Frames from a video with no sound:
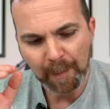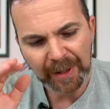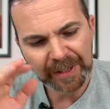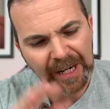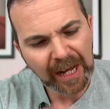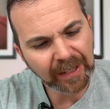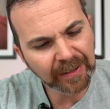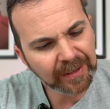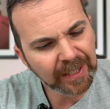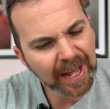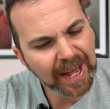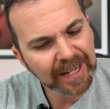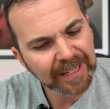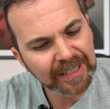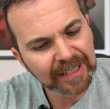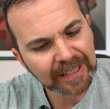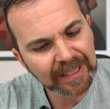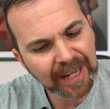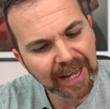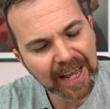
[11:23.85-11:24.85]
But
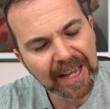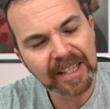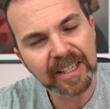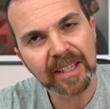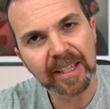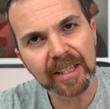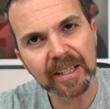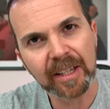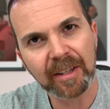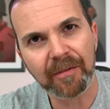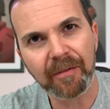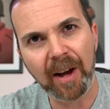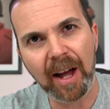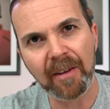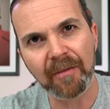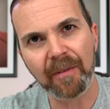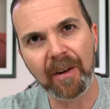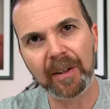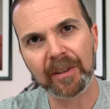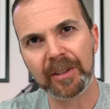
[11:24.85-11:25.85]
unlike
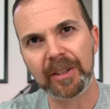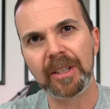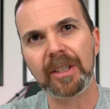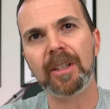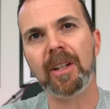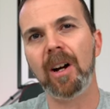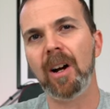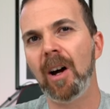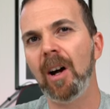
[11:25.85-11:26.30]
a6500,